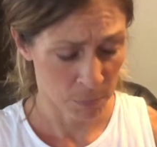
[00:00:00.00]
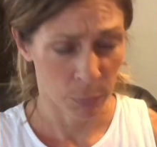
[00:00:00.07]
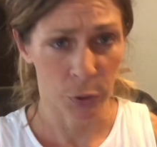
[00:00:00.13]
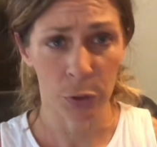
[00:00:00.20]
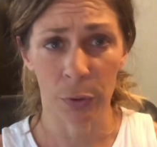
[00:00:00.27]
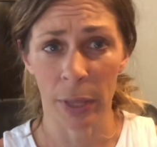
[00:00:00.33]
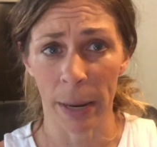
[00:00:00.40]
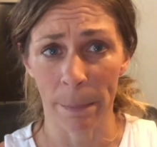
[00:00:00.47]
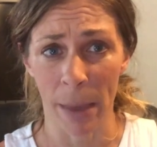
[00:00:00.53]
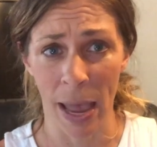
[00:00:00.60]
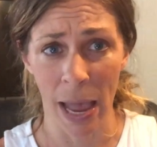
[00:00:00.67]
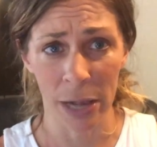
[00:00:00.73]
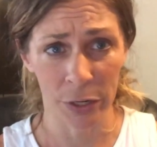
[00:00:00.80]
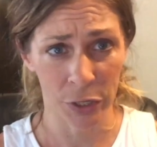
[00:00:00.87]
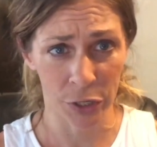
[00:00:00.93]
Do they
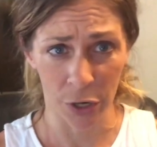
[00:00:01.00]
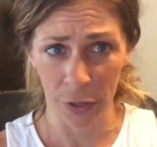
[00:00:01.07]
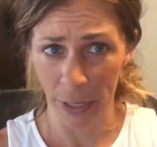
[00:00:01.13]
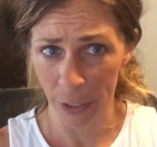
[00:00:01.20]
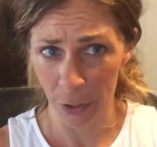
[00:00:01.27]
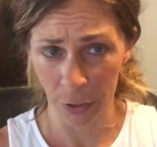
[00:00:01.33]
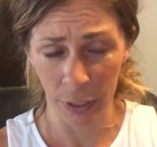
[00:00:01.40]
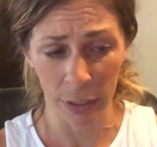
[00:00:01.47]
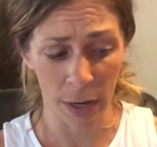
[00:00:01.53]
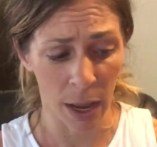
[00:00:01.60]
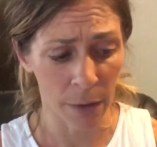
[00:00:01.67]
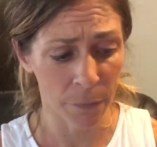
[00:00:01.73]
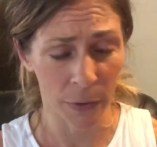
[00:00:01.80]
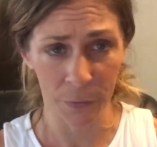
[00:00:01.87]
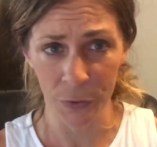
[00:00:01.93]
match? Are they good
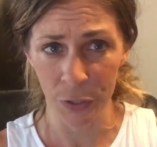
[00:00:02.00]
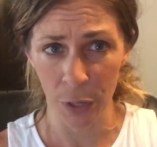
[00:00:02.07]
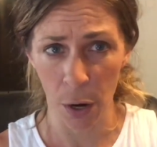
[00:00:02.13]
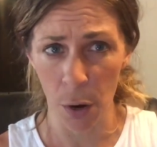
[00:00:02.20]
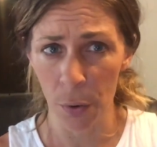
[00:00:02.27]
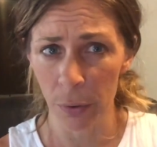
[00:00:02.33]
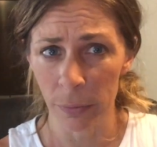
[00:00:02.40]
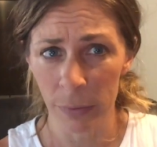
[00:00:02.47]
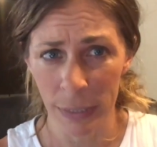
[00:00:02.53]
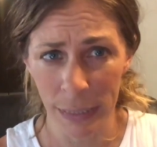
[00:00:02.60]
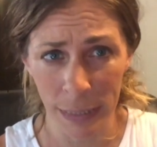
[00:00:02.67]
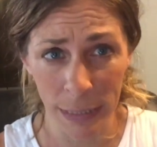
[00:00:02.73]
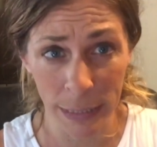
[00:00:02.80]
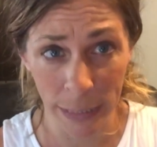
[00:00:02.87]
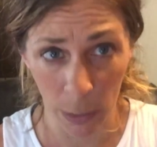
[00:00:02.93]
enough? If so,
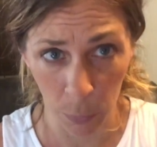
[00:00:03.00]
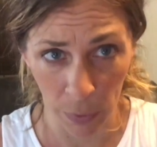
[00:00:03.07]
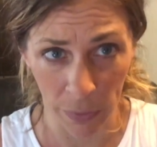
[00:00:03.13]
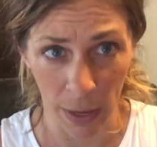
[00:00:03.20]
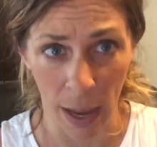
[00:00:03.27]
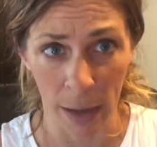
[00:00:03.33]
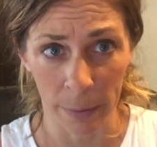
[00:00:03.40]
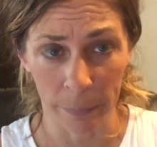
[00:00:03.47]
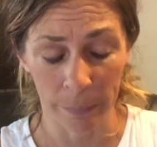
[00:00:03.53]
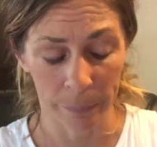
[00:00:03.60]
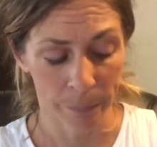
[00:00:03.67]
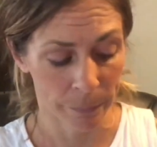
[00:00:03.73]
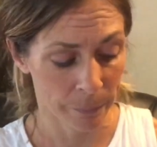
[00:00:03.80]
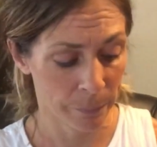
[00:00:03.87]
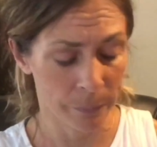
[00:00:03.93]
stick with that.
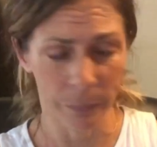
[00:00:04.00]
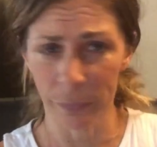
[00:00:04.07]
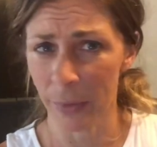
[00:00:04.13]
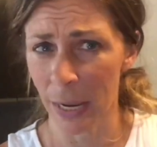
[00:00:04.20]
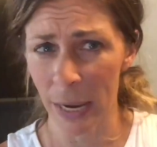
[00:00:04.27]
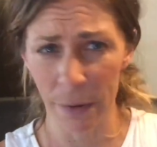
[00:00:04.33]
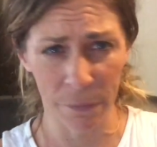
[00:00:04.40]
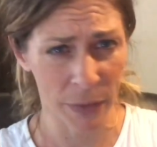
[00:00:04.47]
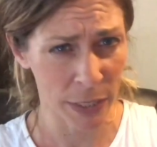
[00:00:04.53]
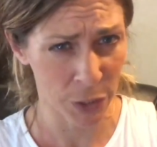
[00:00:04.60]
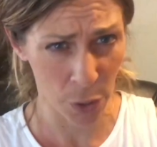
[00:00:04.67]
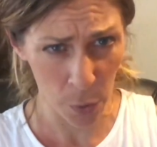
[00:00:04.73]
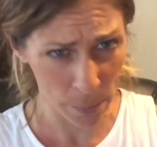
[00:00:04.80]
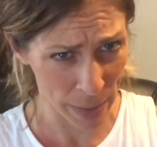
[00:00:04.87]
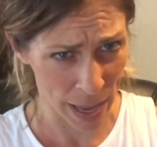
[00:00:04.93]
If they
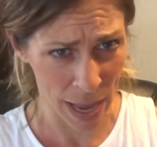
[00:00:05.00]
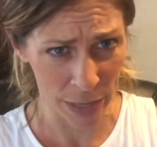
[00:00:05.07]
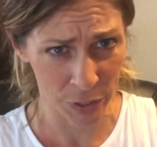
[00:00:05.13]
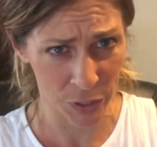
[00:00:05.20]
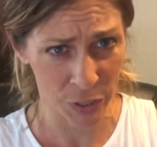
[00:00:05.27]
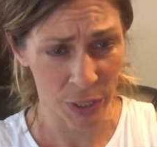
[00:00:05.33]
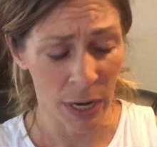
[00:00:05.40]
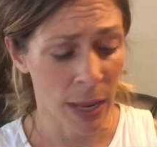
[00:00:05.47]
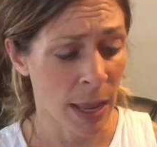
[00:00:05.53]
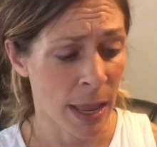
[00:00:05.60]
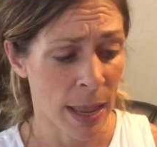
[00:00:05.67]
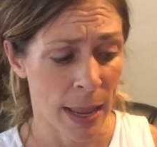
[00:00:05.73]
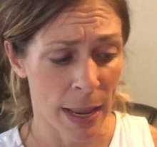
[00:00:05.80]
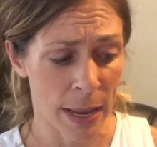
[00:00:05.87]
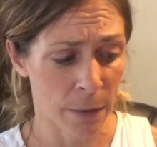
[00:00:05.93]
don't match,
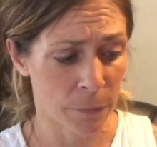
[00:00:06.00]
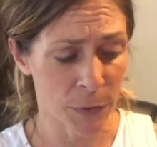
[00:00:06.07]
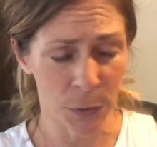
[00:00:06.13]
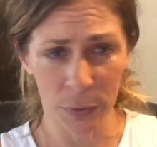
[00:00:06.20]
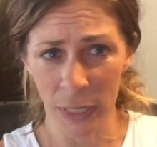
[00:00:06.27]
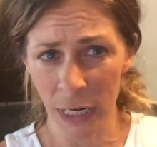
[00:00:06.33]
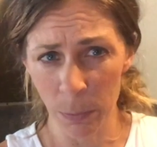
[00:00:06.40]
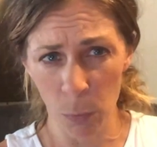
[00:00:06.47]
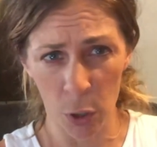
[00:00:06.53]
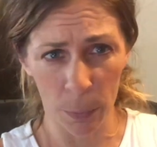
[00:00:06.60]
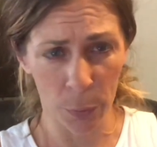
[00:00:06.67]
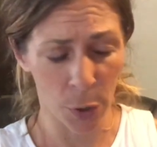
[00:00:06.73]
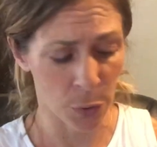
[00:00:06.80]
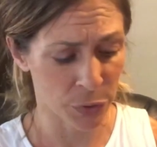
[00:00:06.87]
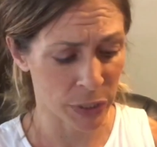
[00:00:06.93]
if you need more
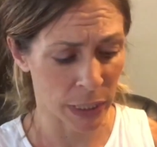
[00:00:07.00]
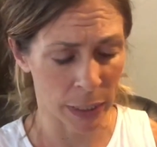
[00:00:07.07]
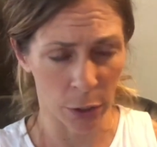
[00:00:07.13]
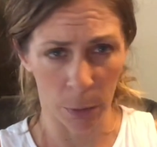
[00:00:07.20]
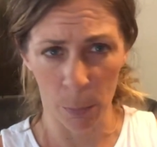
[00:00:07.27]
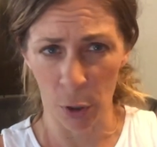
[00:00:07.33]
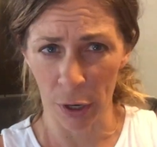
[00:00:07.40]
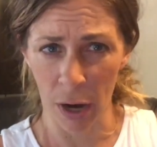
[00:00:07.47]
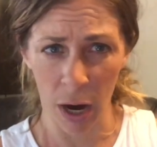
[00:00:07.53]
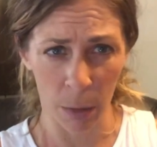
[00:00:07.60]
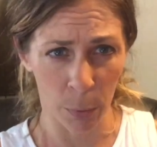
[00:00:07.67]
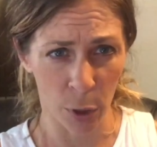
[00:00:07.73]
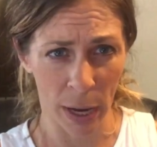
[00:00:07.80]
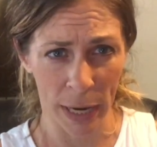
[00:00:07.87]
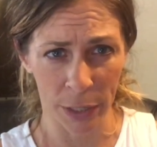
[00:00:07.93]
protein or more
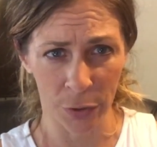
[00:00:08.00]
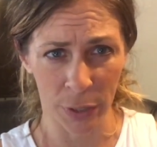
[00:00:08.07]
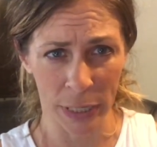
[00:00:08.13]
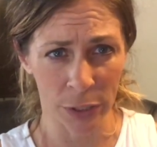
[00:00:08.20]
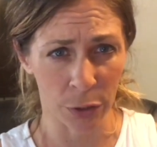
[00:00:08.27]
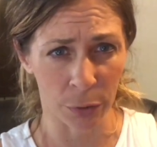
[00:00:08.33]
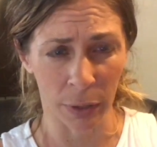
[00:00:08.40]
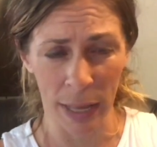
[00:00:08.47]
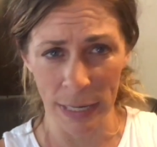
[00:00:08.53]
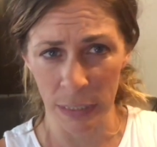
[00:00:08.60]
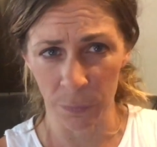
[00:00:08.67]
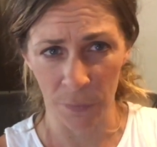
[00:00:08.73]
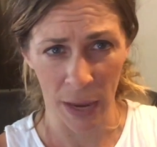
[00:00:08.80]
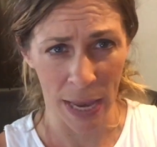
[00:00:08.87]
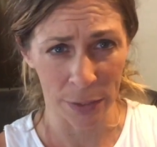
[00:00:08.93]
carbohydrates or less
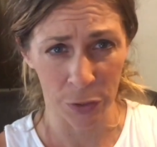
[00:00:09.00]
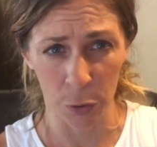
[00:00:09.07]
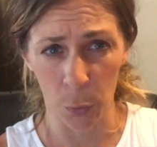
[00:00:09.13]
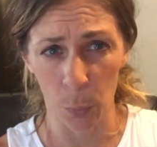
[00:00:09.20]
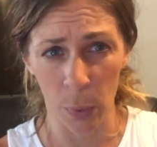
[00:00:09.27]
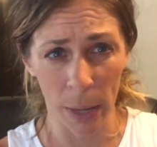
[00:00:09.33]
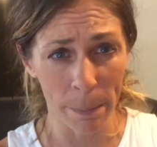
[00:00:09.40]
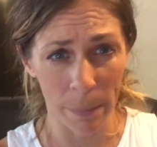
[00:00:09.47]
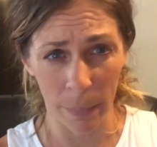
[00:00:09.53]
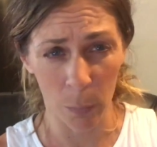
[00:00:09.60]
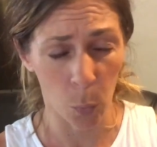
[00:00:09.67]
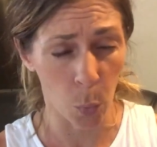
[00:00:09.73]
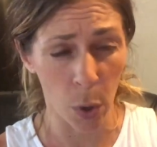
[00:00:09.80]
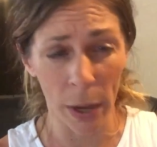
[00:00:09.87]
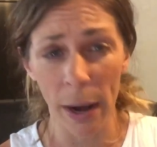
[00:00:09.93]
fats or
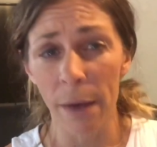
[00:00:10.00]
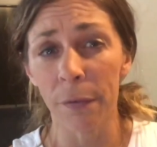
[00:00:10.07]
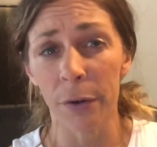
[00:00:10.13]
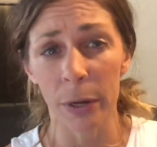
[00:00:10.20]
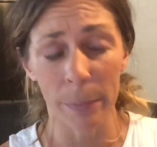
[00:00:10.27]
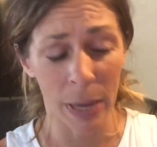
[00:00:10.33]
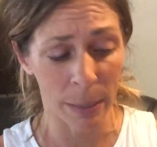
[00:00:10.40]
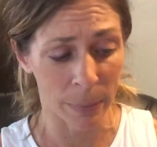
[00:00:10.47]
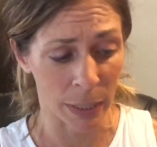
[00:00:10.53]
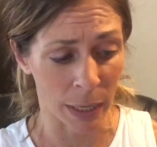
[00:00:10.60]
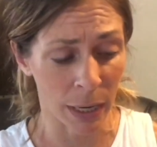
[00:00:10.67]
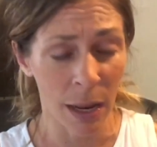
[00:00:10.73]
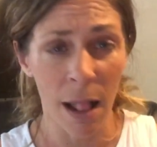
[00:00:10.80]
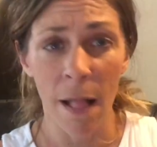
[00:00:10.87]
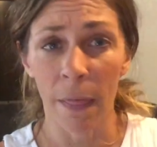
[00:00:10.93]
whatever it may
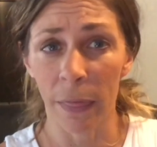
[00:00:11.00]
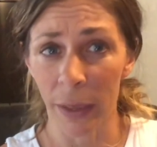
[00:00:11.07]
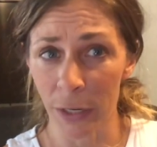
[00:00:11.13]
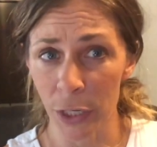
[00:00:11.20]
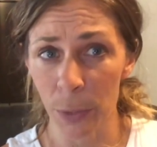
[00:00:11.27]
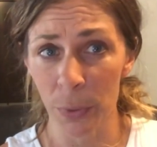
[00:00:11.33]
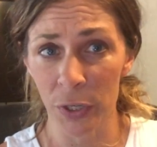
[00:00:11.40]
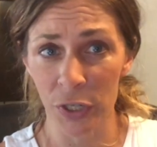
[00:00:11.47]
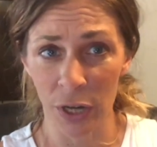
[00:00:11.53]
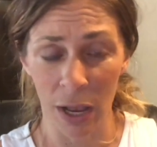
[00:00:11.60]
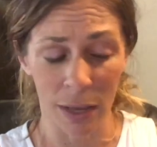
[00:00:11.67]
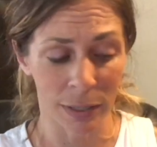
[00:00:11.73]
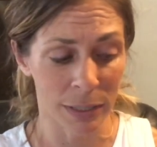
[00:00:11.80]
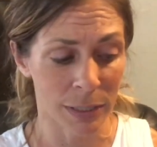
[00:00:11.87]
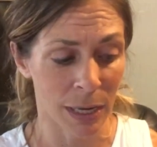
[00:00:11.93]
be, then you
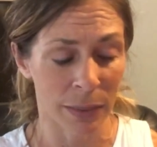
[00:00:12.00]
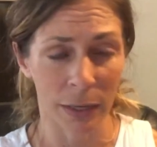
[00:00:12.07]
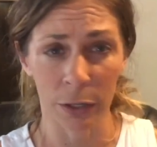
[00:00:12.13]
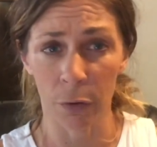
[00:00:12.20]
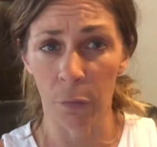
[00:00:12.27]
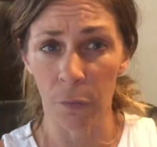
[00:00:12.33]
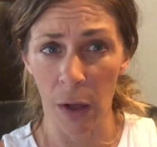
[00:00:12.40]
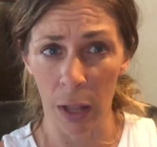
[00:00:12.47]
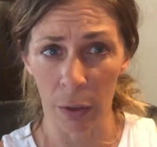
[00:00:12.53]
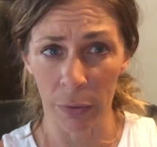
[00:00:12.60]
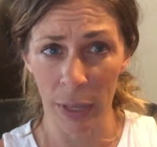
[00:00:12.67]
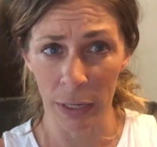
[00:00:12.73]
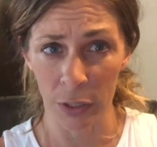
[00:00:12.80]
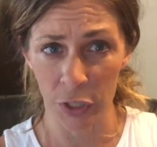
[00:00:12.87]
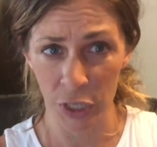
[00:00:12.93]
adjust and then you follow
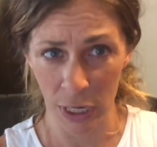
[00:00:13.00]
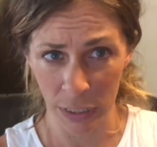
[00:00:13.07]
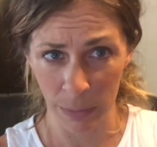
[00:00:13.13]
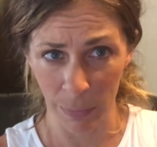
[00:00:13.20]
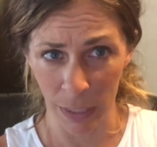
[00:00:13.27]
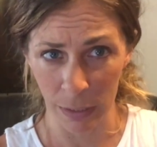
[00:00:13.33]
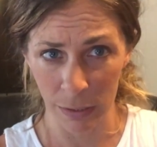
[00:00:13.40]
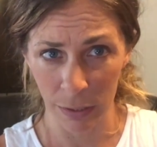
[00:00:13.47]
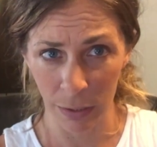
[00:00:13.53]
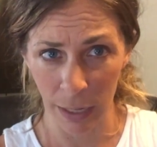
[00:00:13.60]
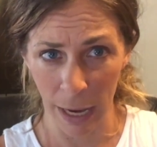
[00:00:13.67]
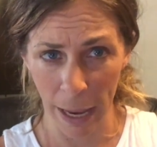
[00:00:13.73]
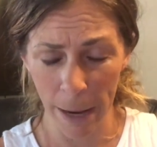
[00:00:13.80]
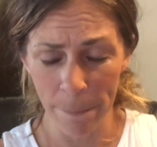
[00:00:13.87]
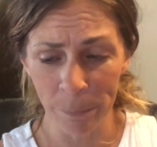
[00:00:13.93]
that adjustment,
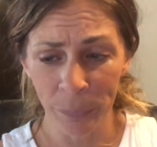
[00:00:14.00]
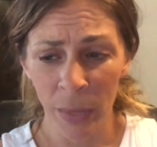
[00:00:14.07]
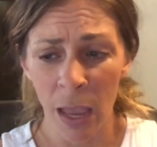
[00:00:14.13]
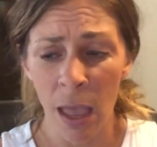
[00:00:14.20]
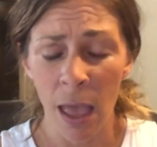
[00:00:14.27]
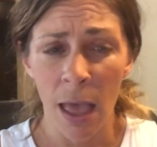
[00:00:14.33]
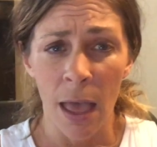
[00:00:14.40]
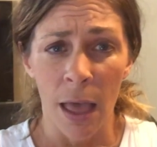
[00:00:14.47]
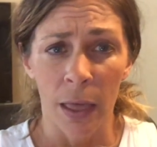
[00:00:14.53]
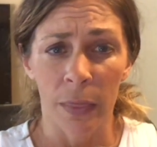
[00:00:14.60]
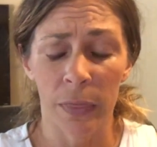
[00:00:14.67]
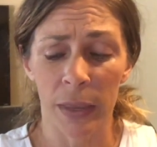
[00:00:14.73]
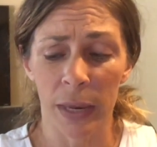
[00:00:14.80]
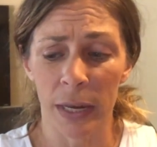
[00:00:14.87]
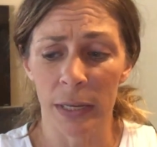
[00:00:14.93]
okay?
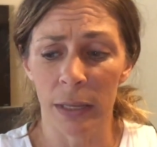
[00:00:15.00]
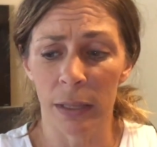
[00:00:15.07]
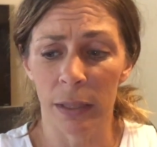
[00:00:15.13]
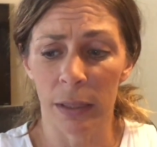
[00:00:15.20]
The